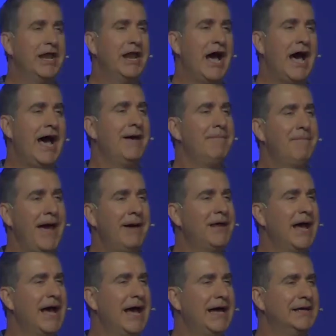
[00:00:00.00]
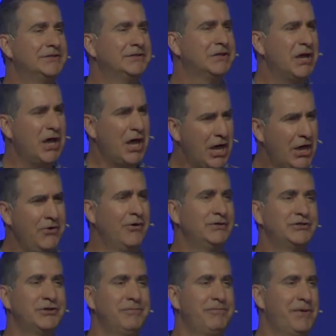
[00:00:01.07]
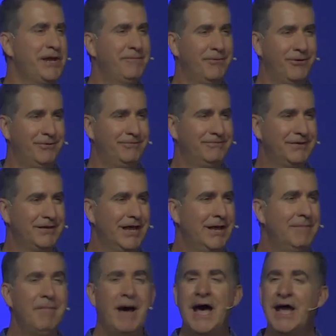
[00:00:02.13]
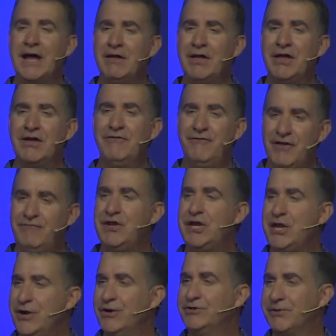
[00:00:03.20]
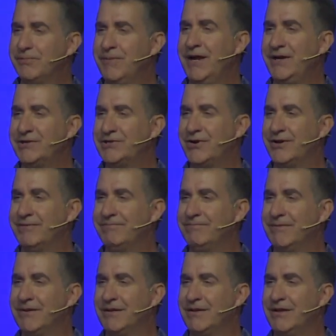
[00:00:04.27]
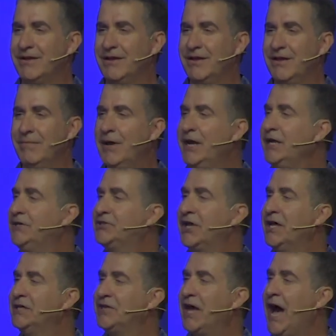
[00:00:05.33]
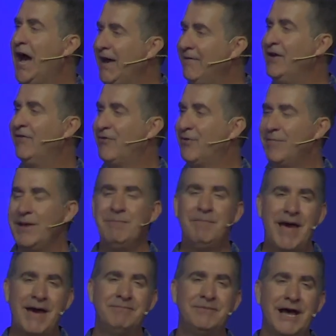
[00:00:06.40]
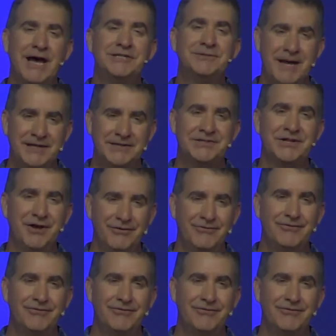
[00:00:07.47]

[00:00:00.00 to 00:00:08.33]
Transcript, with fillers: I have baptized hundreds of people in my 50 years of ministry. But he says, I've never been baptized myself.